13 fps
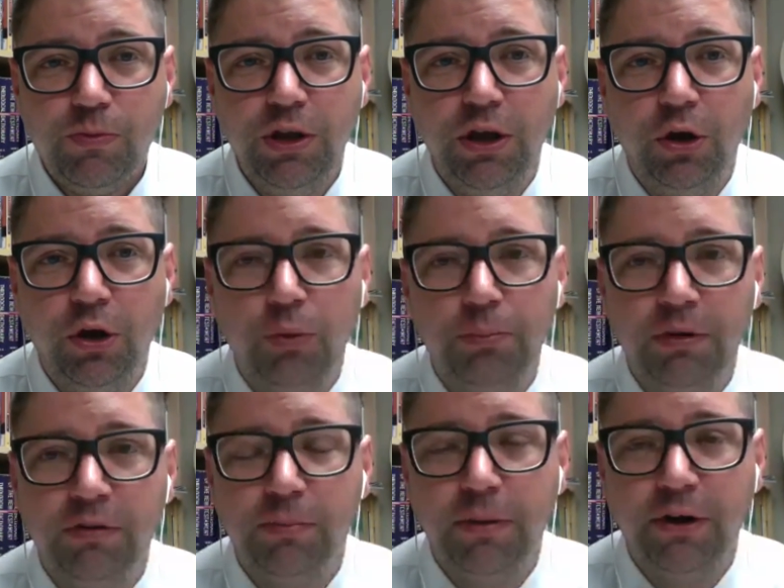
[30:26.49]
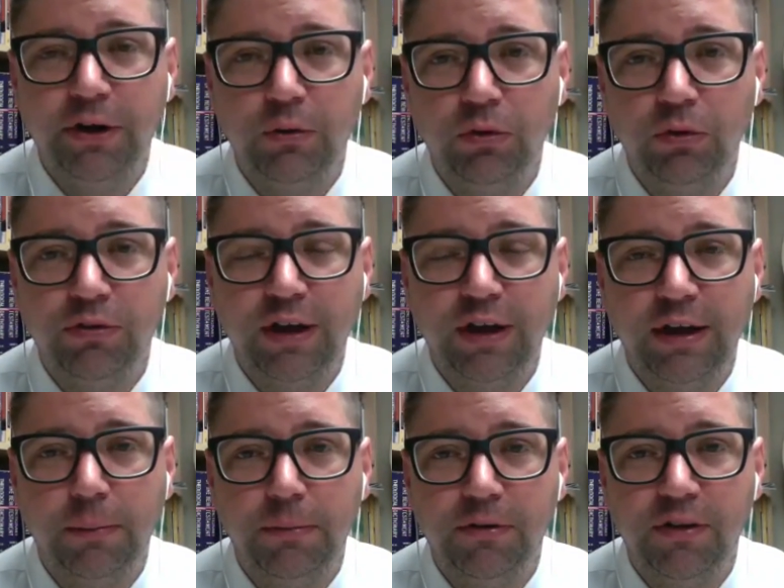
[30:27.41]
Miss Mary will stand
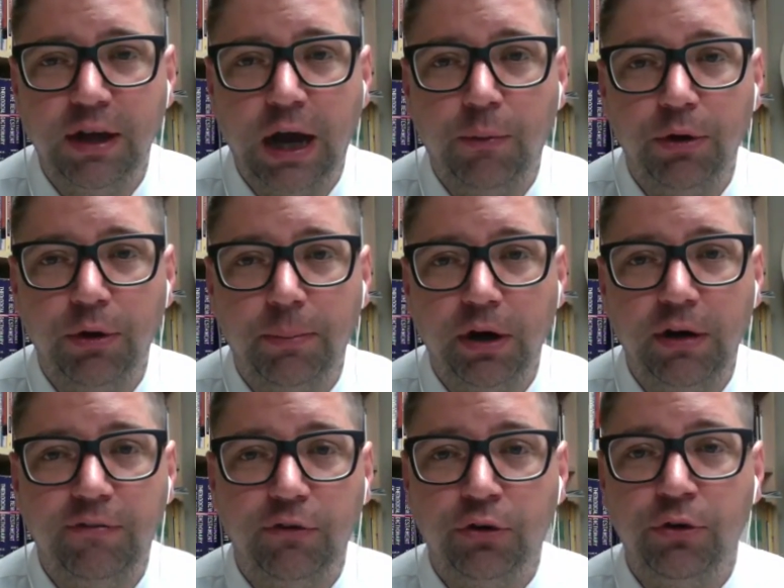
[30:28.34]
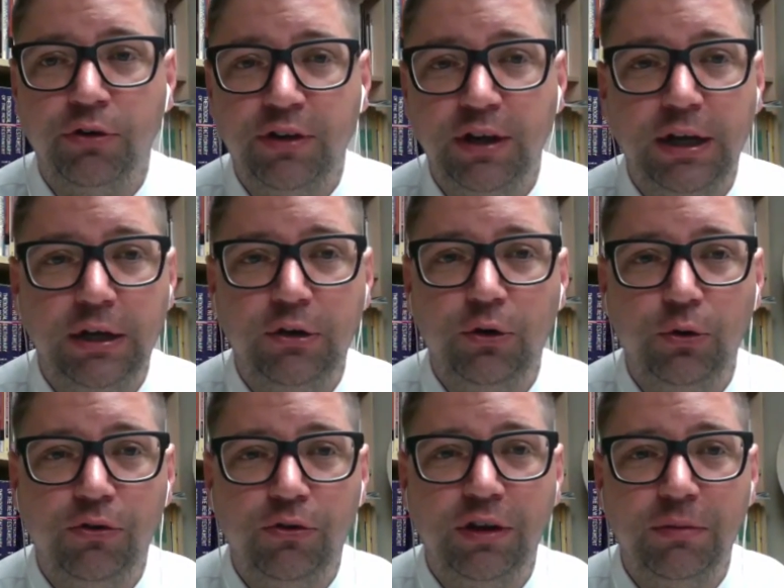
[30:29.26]
up and say, I want to pray for Christine,
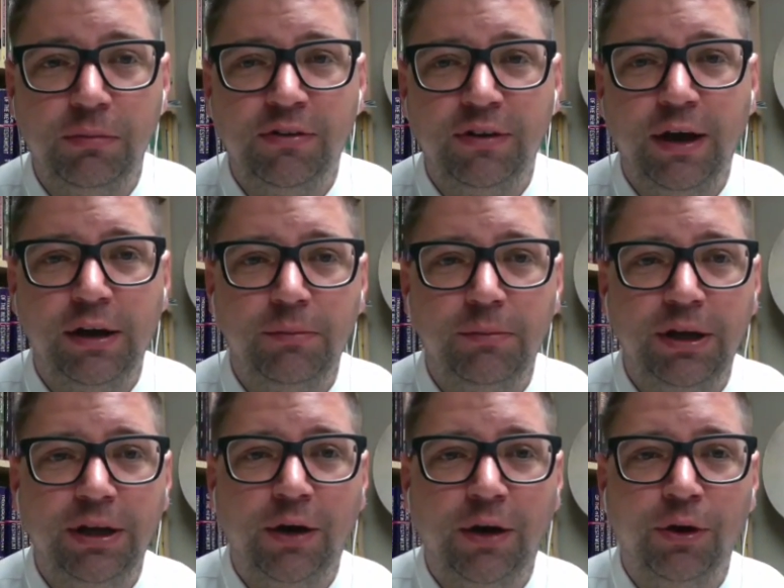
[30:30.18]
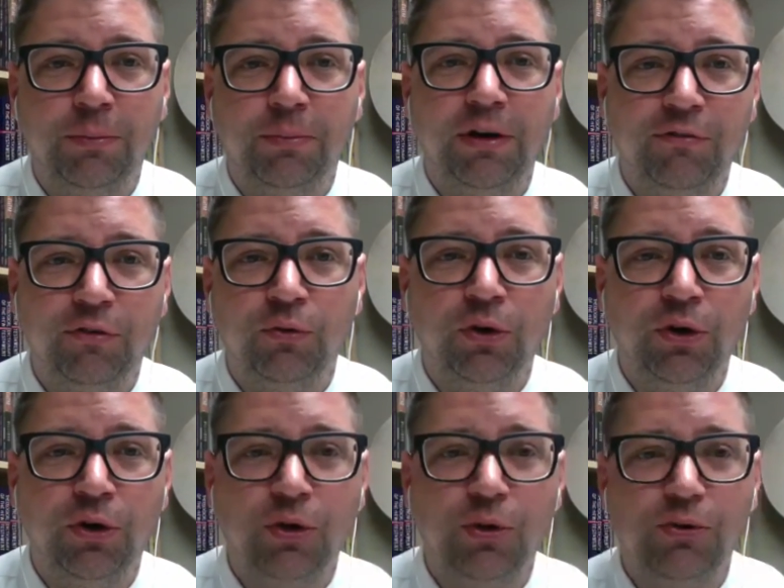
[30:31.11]
who's sitting beside me, and I want to pray for
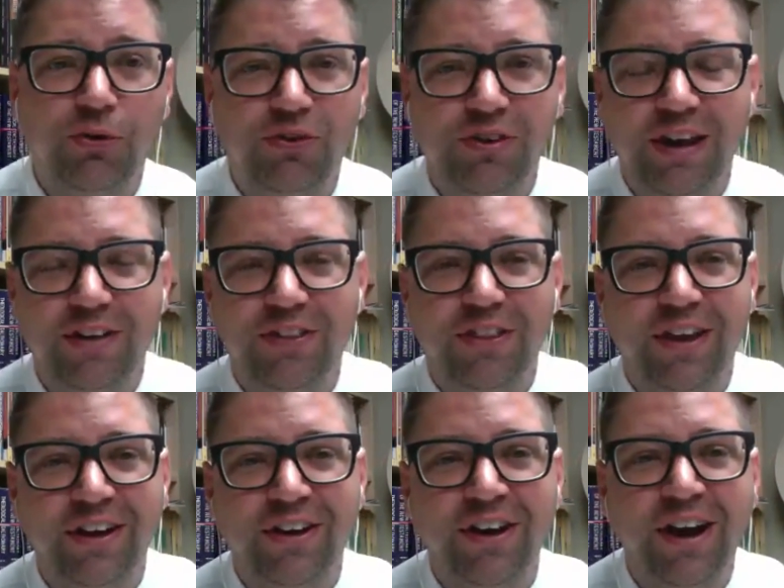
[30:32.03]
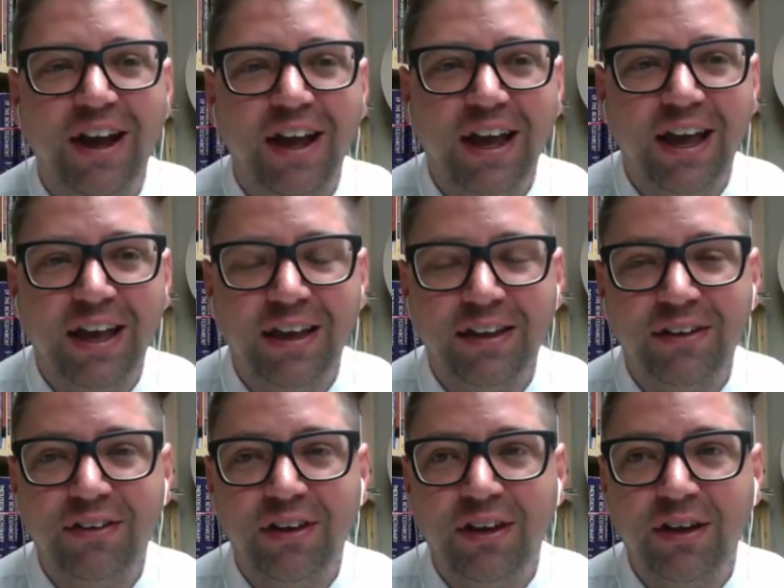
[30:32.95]
Rose, who's sitting there.
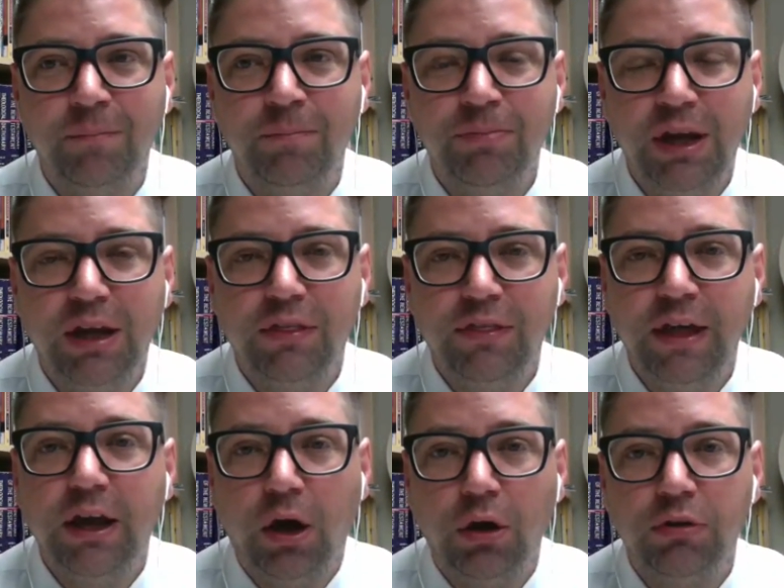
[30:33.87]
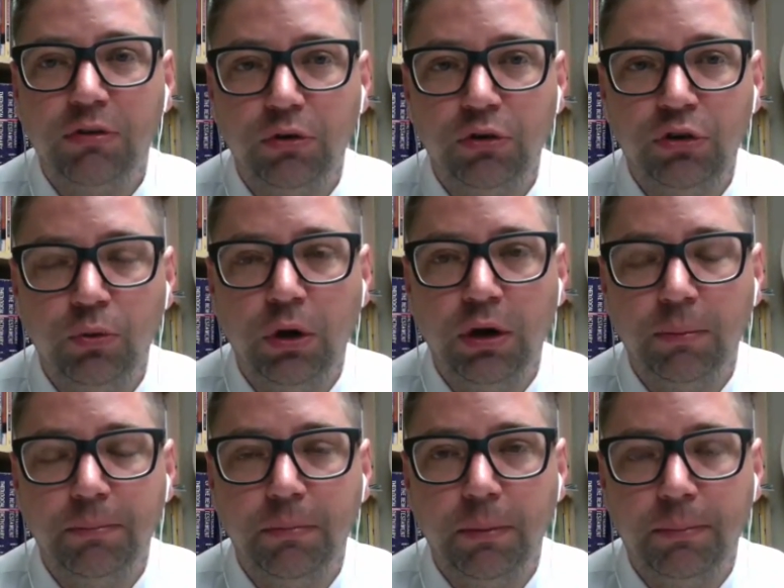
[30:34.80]
And they also do want
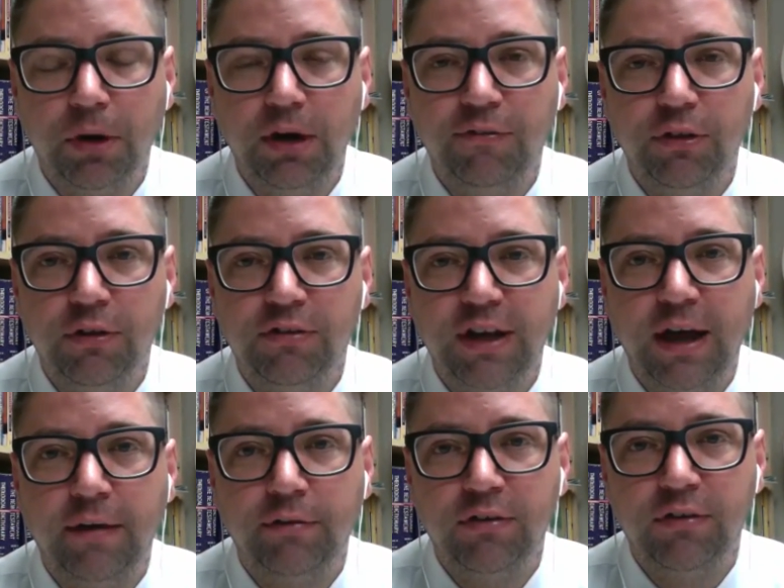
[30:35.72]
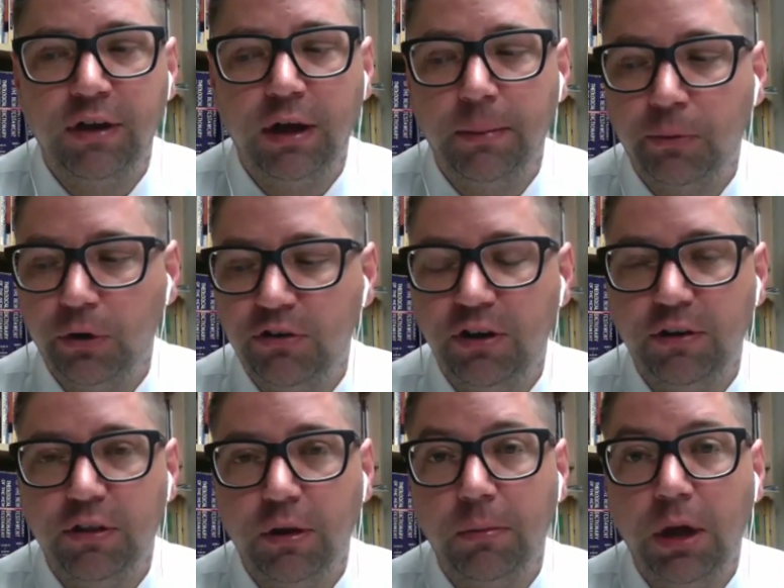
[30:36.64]
to pray for the staff because they
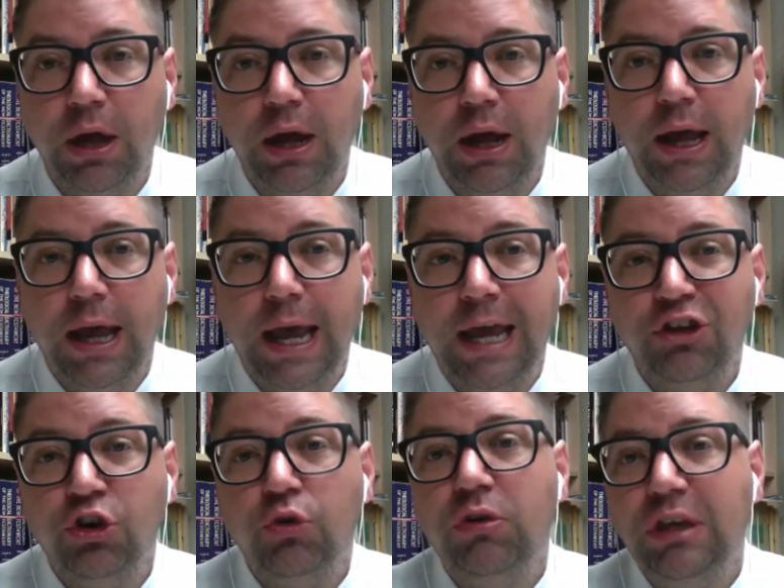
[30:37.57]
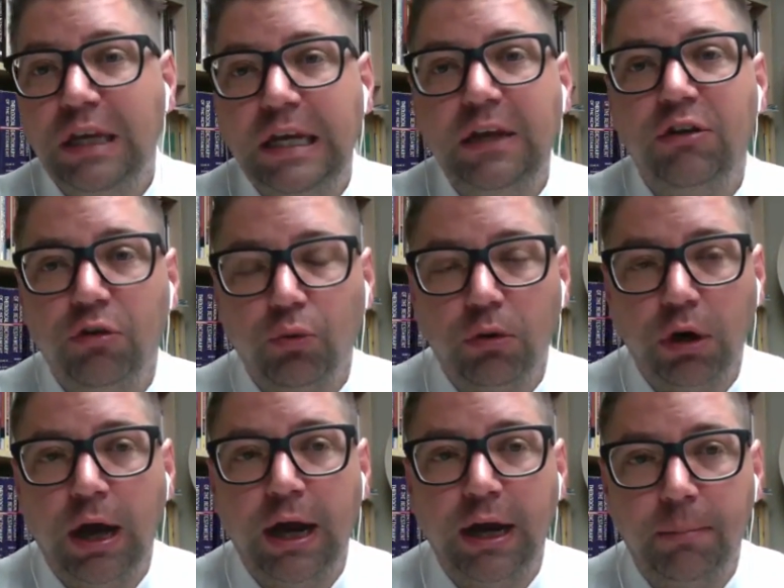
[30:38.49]
appreciate them. And you need to
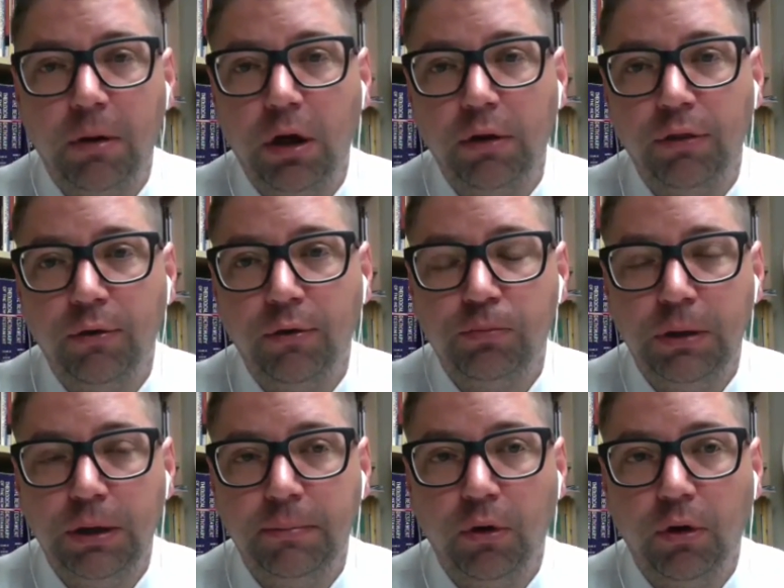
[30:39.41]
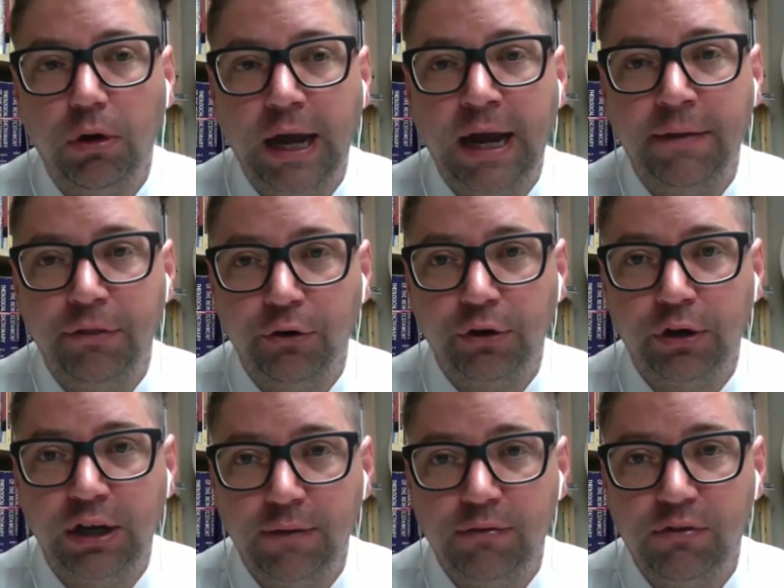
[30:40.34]
rely upon those people and their
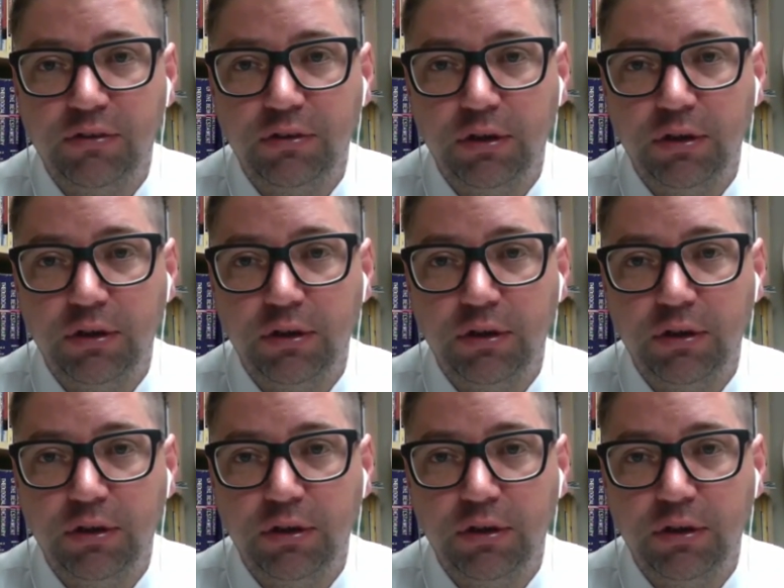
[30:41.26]
gifts